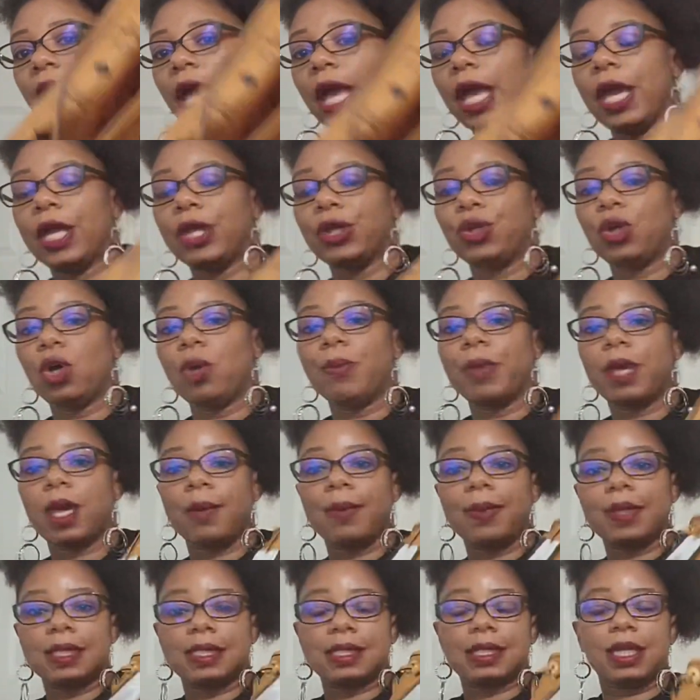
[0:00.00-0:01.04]
and you'll be
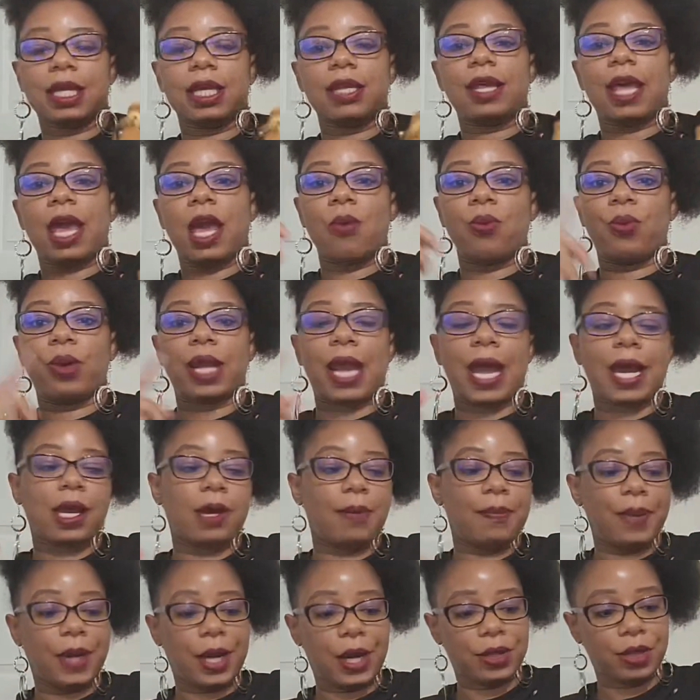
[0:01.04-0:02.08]
able to see that when I
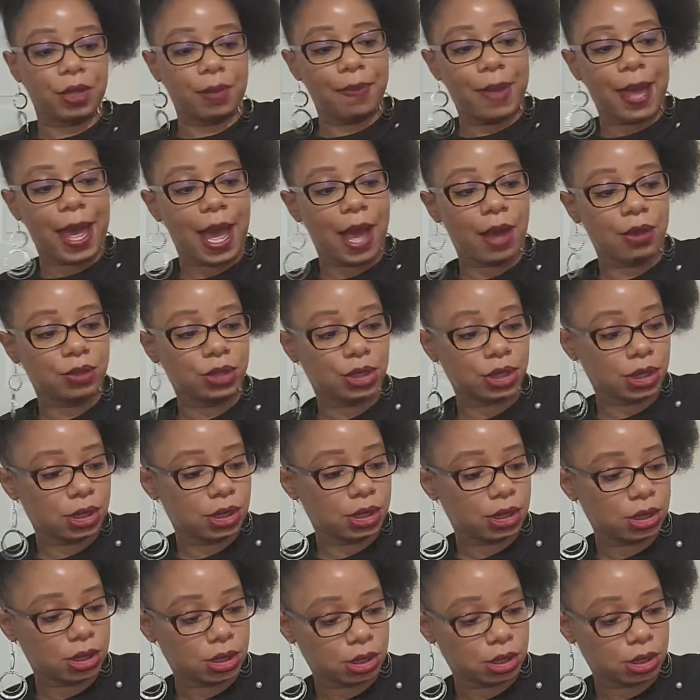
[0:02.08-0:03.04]
compare the pouches.